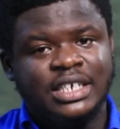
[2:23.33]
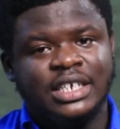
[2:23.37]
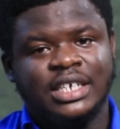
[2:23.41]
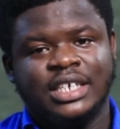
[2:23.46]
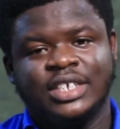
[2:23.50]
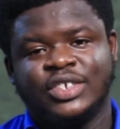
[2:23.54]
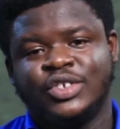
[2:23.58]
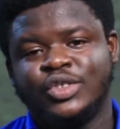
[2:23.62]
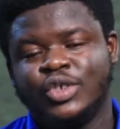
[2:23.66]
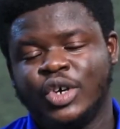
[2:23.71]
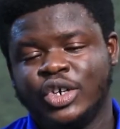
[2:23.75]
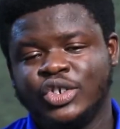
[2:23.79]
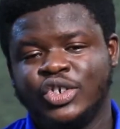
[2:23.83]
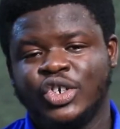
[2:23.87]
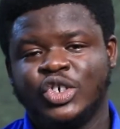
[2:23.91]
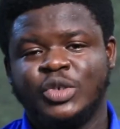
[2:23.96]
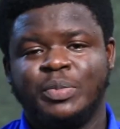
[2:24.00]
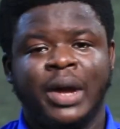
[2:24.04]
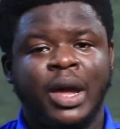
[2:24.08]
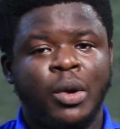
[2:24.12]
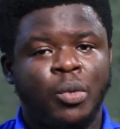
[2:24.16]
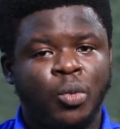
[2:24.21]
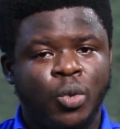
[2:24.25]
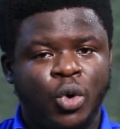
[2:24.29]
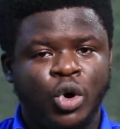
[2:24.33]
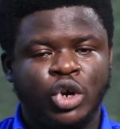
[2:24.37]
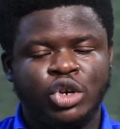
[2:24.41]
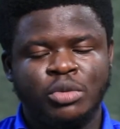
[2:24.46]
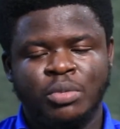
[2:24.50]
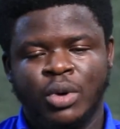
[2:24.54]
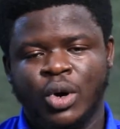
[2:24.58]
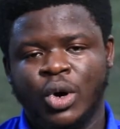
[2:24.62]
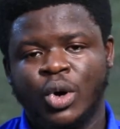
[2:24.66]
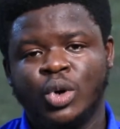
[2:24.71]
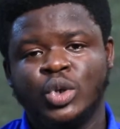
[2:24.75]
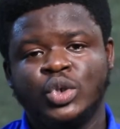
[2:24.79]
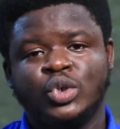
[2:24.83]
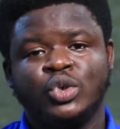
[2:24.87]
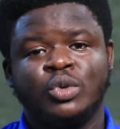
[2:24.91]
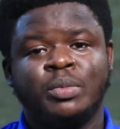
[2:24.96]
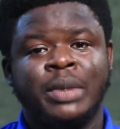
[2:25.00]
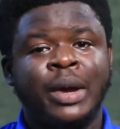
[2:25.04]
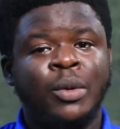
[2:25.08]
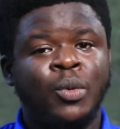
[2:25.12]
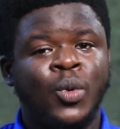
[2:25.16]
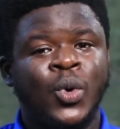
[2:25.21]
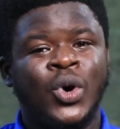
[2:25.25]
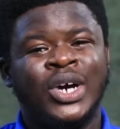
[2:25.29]
It's not just by word, but also
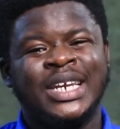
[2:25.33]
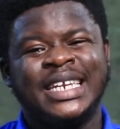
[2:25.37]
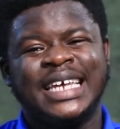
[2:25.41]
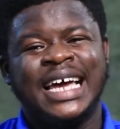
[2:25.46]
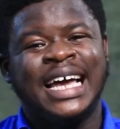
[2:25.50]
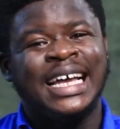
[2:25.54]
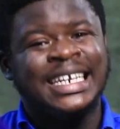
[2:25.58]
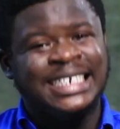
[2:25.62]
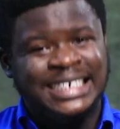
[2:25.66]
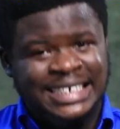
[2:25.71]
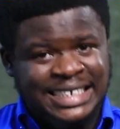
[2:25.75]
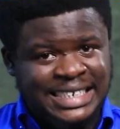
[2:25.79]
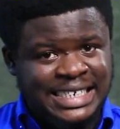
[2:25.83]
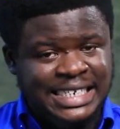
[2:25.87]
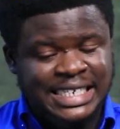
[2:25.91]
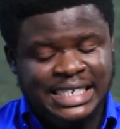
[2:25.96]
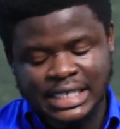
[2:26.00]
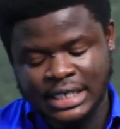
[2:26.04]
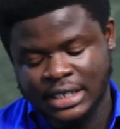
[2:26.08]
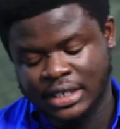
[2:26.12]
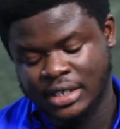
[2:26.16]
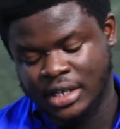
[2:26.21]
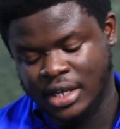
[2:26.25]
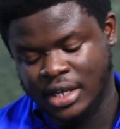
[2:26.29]
by word and deed.